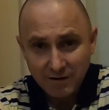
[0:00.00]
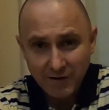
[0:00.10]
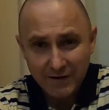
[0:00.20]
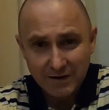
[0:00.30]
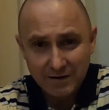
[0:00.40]

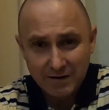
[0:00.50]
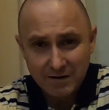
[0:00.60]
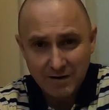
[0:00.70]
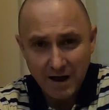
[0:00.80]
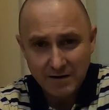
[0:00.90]
Like,
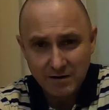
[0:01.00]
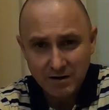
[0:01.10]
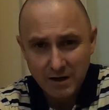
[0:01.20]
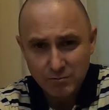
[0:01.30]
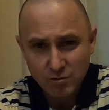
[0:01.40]
can't you
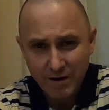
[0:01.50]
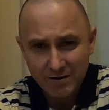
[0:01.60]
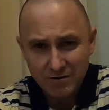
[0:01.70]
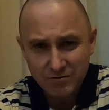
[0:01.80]
keep $20 or